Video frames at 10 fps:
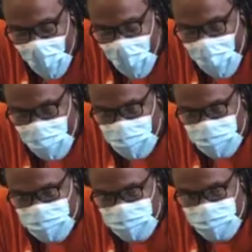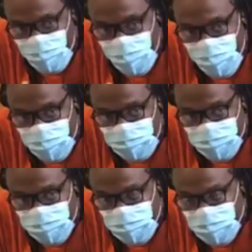like we gotta show the kids,
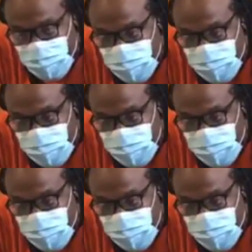regardless of